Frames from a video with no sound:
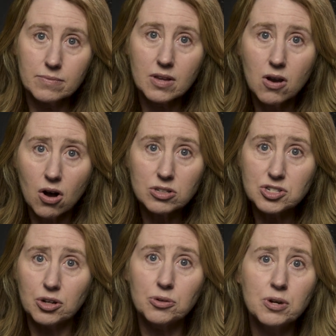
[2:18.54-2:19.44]

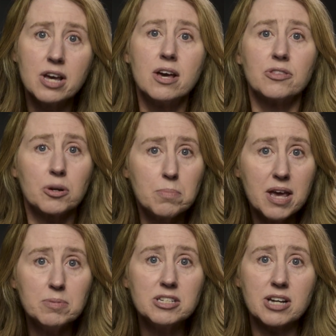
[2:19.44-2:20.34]
Also, there
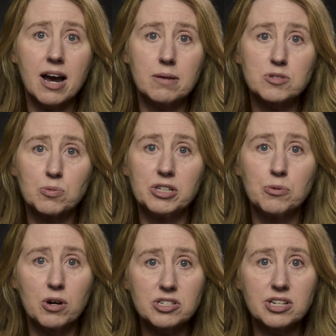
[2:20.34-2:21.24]
may be times when you
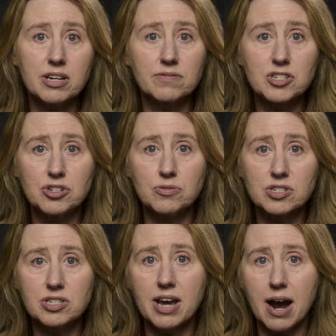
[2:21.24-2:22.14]
want to give
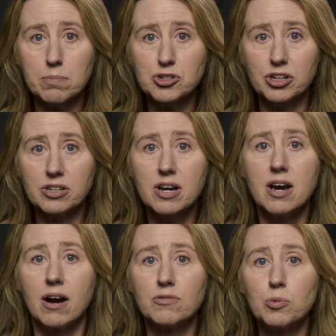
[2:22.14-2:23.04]
students the option
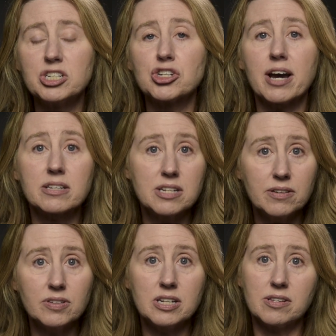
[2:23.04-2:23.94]
of which
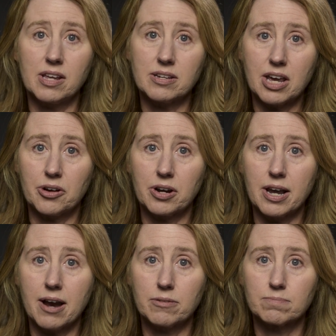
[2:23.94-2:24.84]
activity they carry
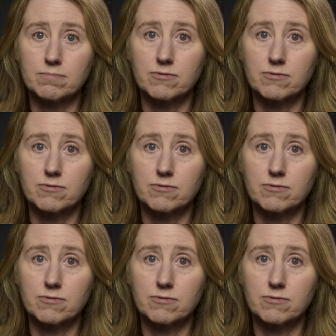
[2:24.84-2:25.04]
out.